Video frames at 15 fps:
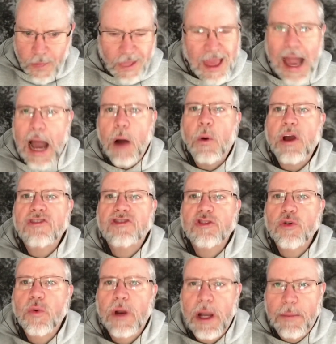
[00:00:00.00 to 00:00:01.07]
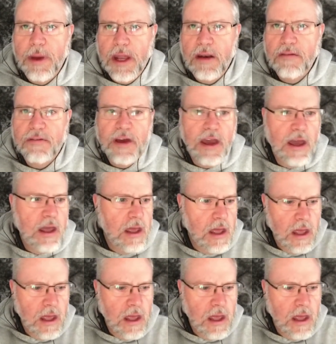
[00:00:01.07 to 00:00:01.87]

how I shoot when I'm at an event,